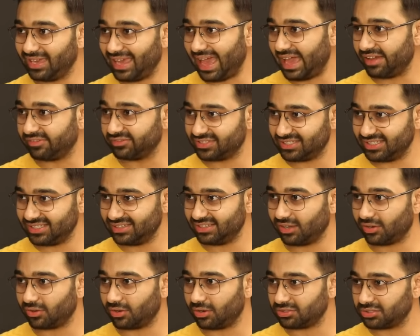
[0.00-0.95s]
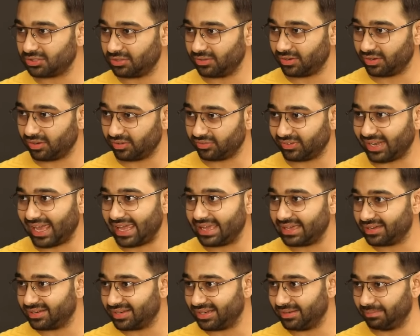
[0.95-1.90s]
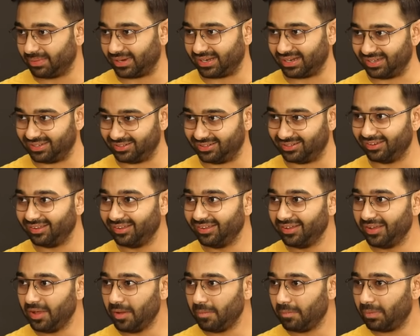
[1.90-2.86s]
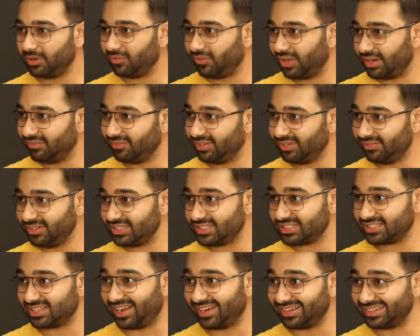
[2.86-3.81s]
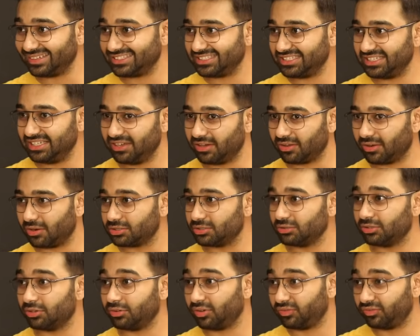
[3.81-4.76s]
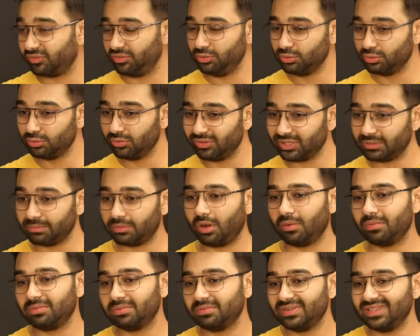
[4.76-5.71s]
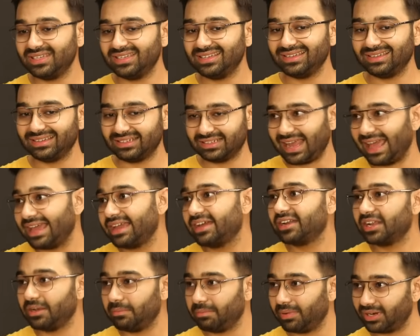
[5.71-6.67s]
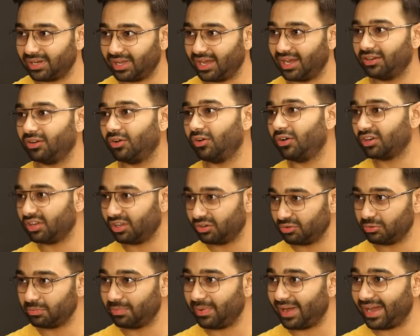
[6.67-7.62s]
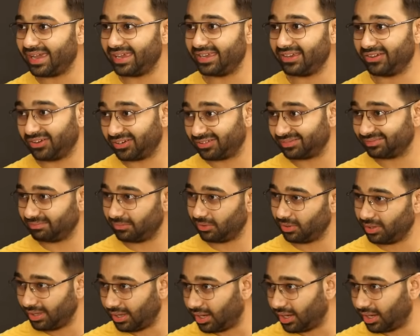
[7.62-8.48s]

We have seen the crossover of mm-hmm. Tiger and Pathaan. Mm-hmm. But when will we start seeing crossover of you with probably mm-hmm. Tiger and Pathaan mm-hmm. or a Rubai or mm-hmm.